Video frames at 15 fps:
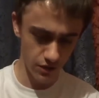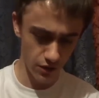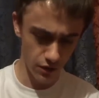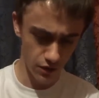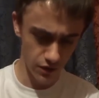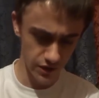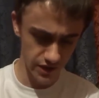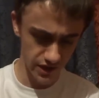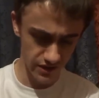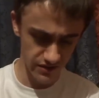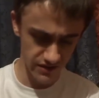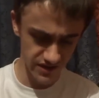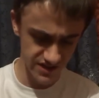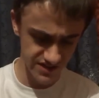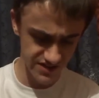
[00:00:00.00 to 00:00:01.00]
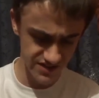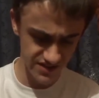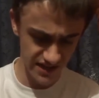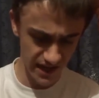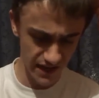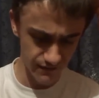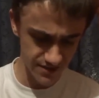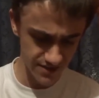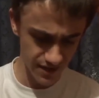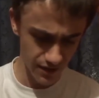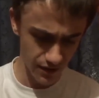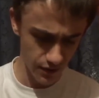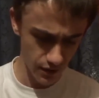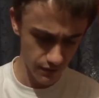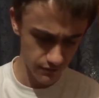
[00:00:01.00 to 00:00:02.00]
on this
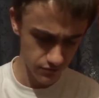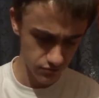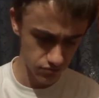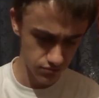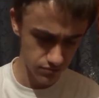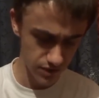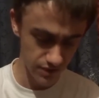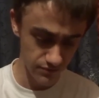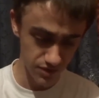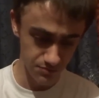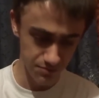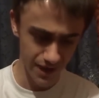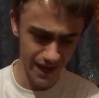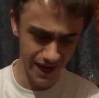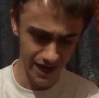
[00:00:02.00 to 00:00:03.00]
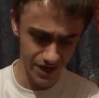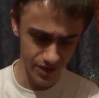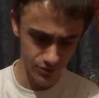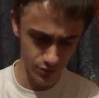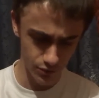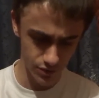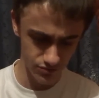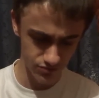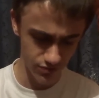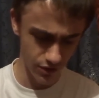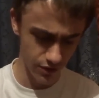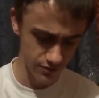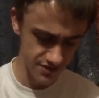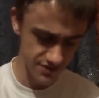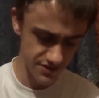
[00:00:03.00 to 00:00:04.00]
avatar of the black, or the
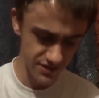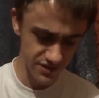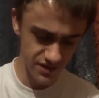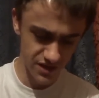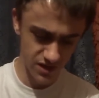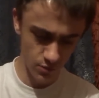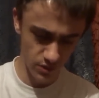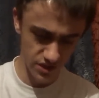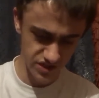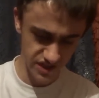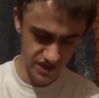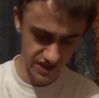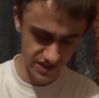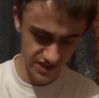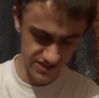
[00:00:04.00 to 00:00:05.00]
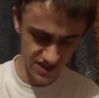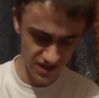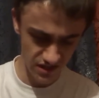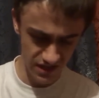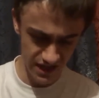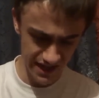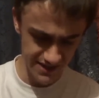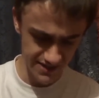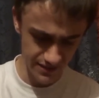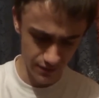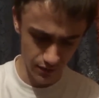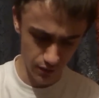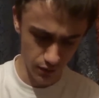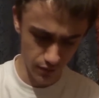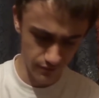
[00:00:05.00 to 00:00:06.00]
rot, which is that
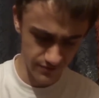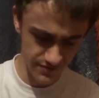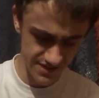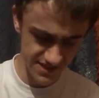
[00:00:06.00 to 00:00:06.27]
of